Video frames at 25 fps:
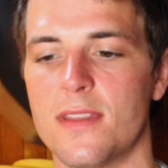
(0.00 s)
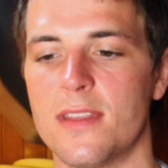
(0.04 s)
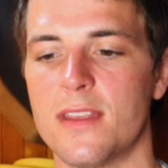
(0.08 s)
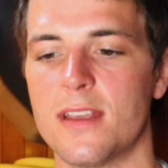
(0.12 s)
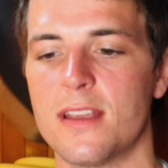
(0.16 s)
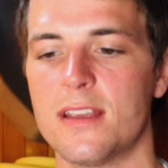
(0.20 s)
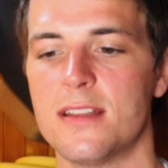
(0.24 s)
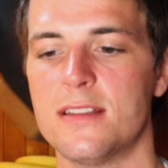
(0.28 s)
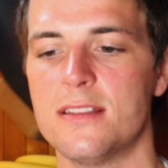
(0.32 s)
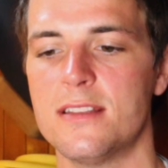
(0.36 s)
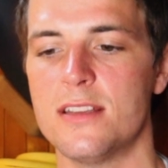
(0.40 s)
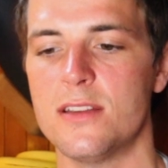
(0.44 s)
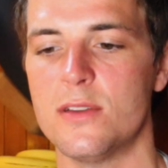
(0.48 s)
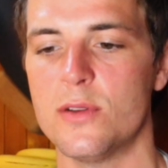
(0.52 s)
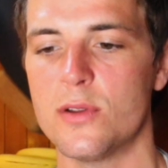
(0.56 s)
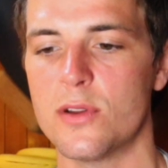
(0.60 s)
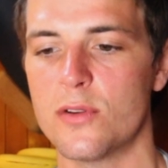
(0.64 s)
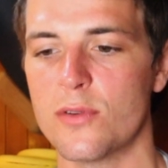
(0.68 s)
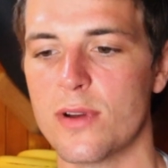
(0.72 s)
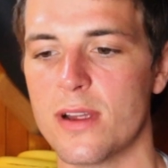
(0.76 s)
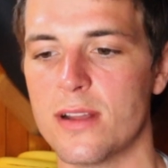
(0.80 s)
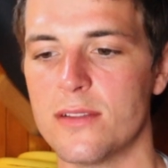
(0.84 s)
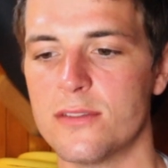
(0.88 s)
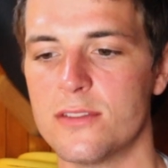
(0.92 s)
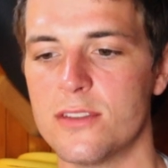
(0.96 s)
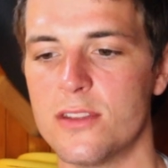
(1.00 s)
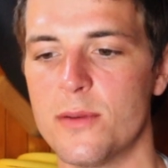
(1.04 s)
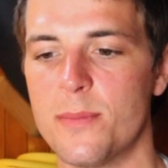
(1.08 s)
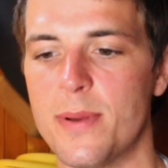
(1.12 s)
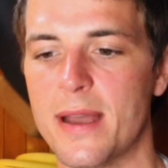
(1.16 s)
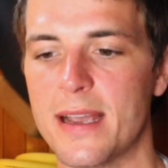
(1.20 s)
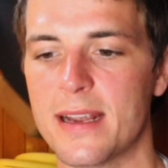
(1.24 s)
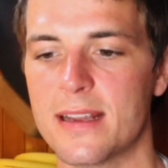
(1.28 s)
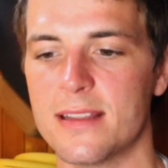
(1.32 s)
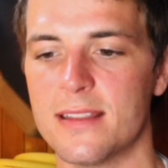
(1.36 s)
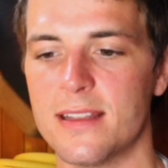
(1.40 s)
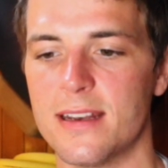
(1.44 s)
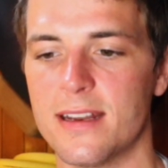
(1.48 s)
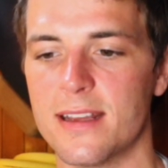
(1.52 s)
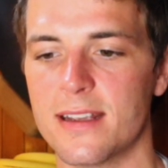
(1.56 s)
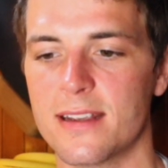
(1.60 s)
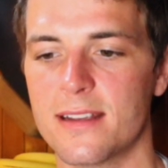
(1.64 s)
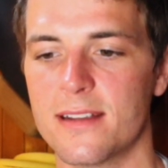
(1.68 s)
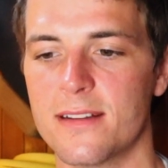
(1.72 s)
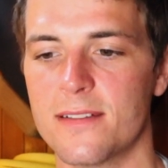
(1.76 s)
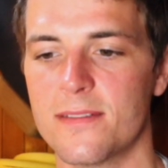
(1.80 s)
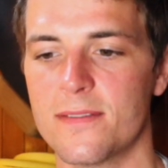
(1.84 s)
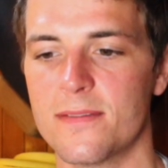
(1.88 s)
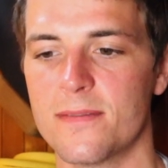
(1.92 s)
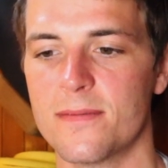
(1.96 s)
And then continuing around to the back of the
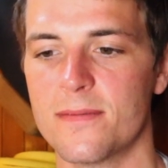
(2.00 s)
neck.